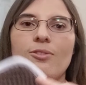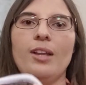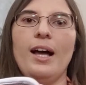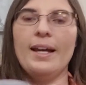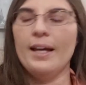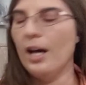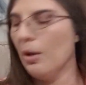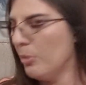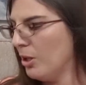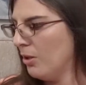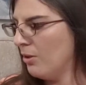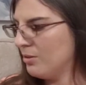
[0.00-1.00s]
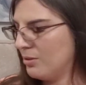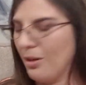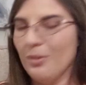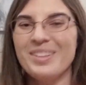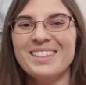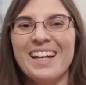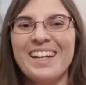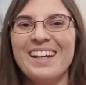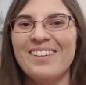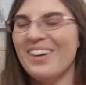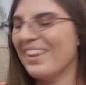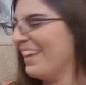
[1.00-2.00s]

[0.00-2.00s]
fly up. So I'm excited about that. This is